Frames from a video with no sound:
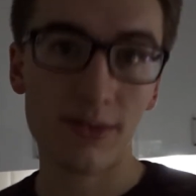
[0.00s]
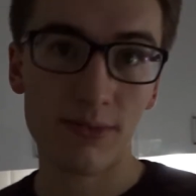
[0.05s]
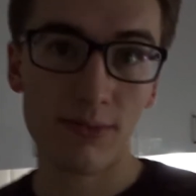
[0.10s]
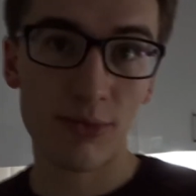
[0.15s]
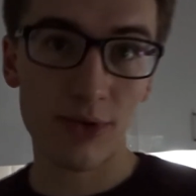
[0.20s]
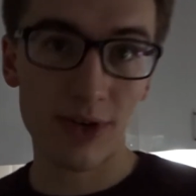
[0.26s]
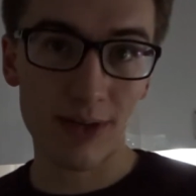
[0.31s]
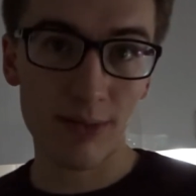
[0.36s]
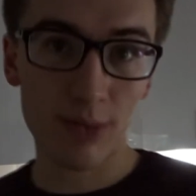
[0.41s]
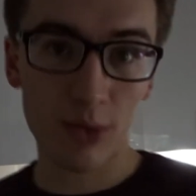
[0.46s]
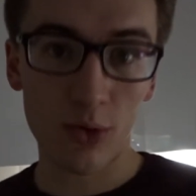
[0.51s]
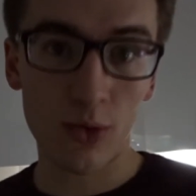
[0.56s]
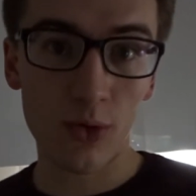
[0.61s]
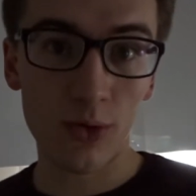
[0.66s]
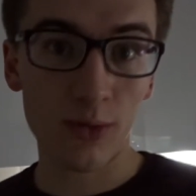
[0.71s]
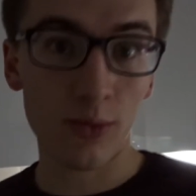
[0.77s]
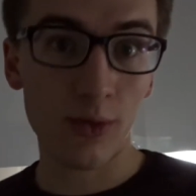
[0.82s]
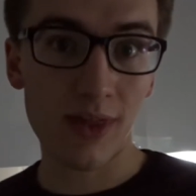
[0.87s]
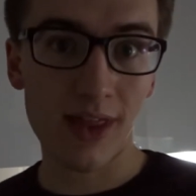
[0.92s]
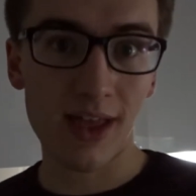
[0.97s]
pretty poor
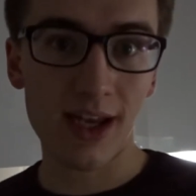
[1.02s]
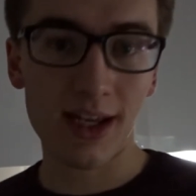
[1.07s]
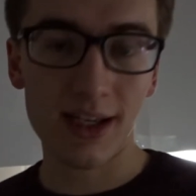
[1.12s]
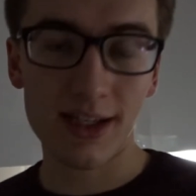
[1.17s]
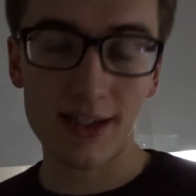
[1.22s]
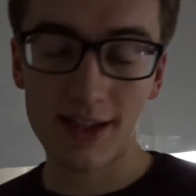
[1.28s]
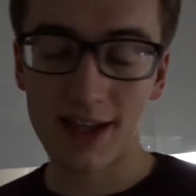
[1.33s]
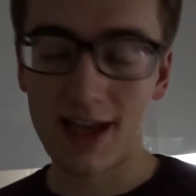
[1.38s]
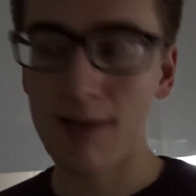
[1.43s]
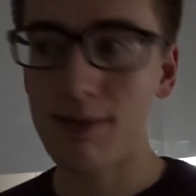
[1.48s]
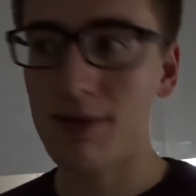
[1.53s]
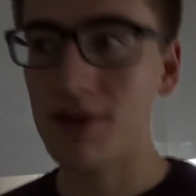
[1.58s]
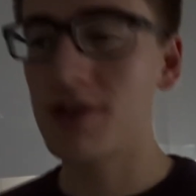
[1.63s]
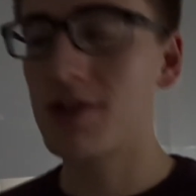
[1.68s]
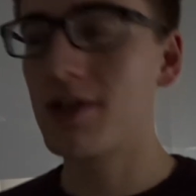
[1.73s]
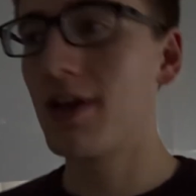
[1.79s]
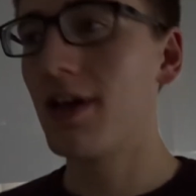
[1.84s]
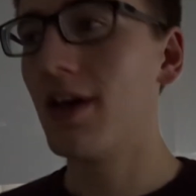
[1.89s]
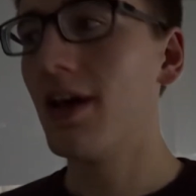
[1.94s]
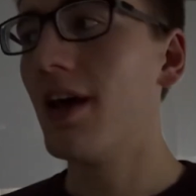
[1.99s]
within it, it's damaged.